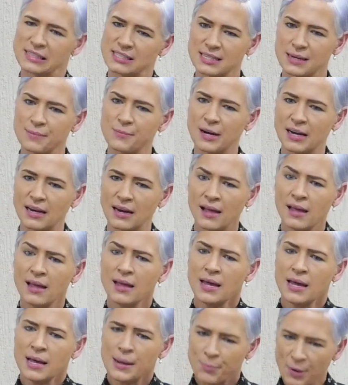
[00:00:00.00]
someone
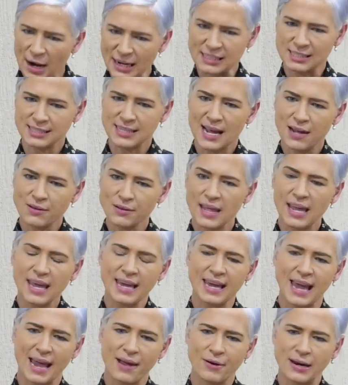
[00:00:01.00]
breaks down their
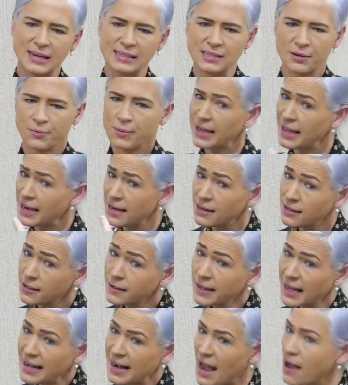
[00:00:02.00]
character. We're going to look
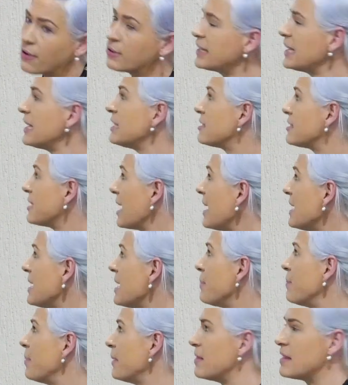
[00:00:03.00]
at how kids end up
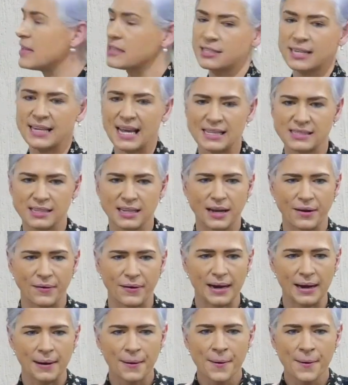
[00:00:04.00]
in this category.